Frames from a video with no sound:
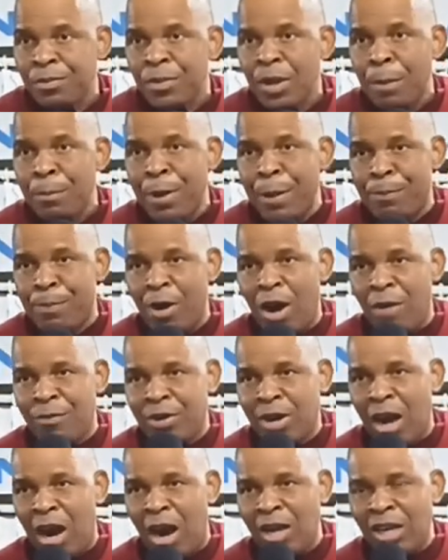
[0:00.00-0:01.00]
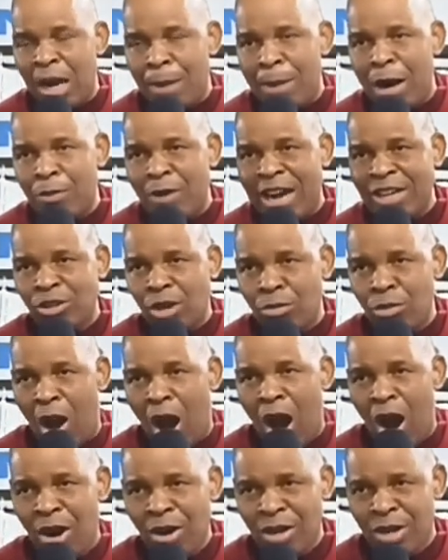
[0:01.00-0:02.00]
People of God, am I right or
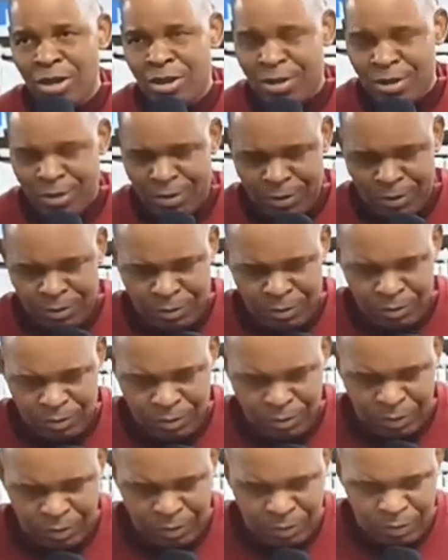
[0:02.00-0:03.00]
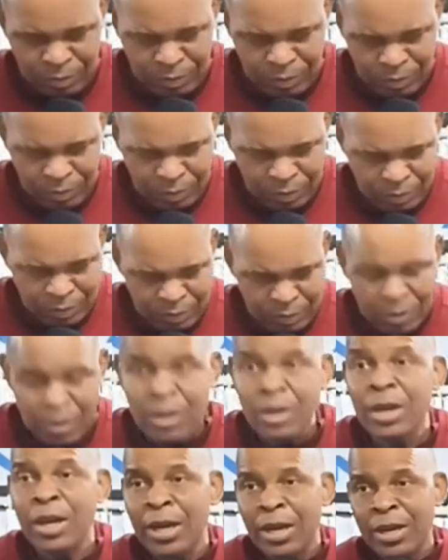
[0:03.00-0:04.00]
wrong? That's right. You're right, You're
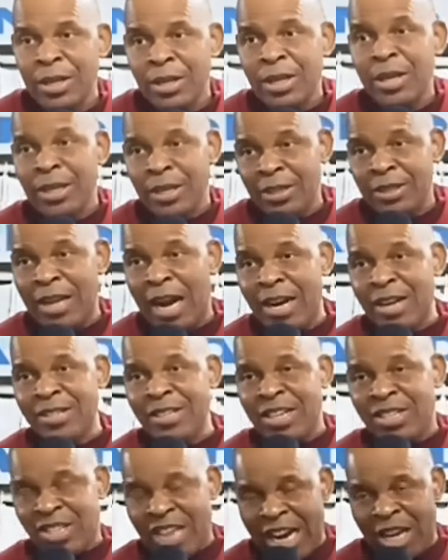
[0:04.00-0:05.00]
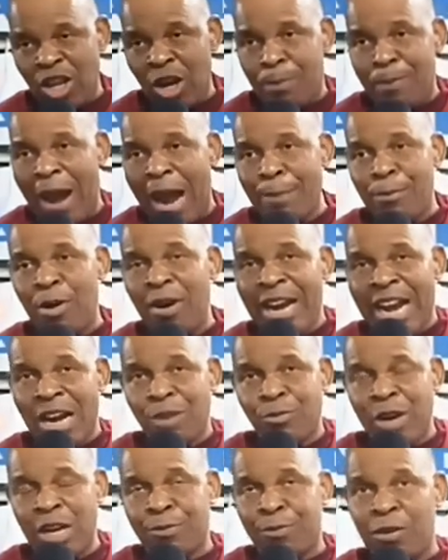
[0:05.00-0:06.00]
right husband. it. Take your Bible
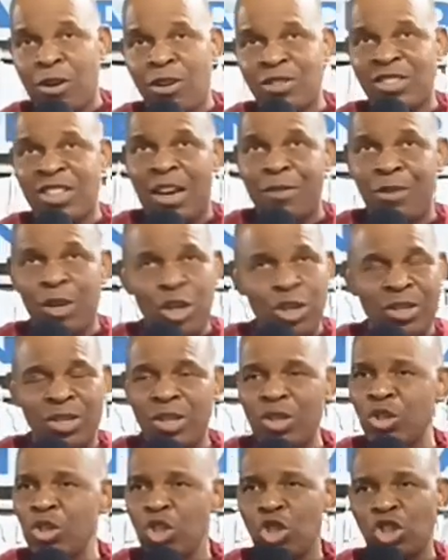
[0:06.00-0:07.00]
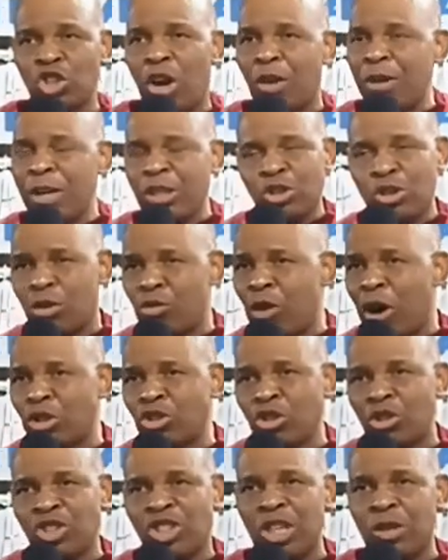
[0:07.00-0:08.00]
and read for yourself. You don't need to run
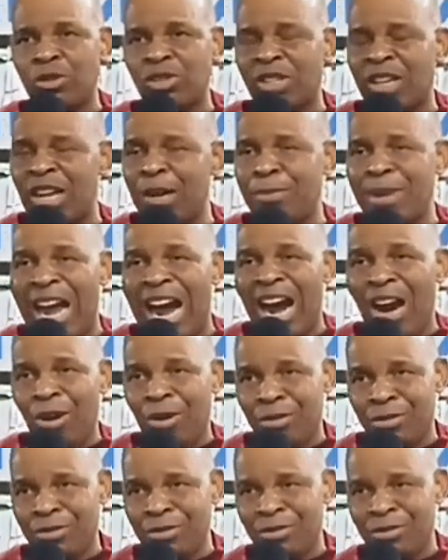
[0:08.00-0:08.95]
to Jerusalem now.